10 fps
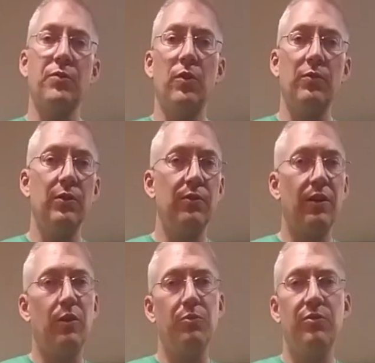hopefully this
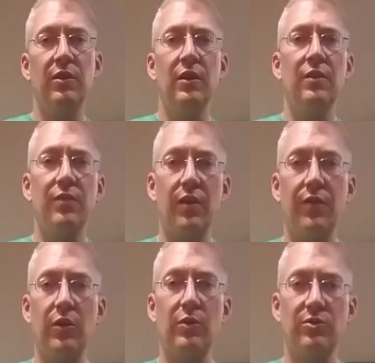helps. If you
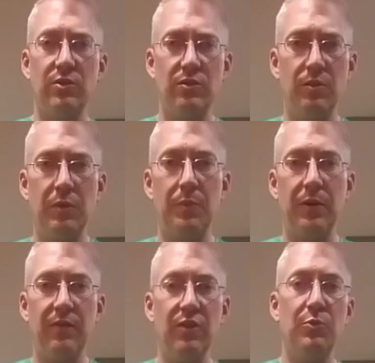have any questions, hit me up
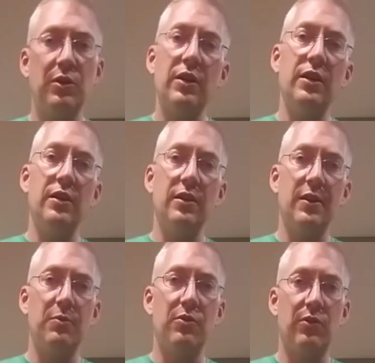on Facebook,
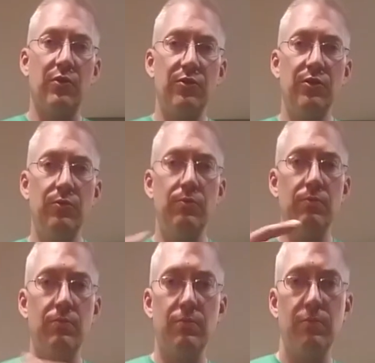and I'm sure I'll see you
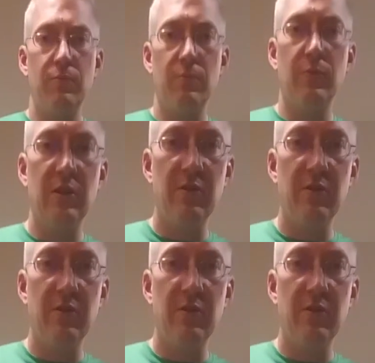when I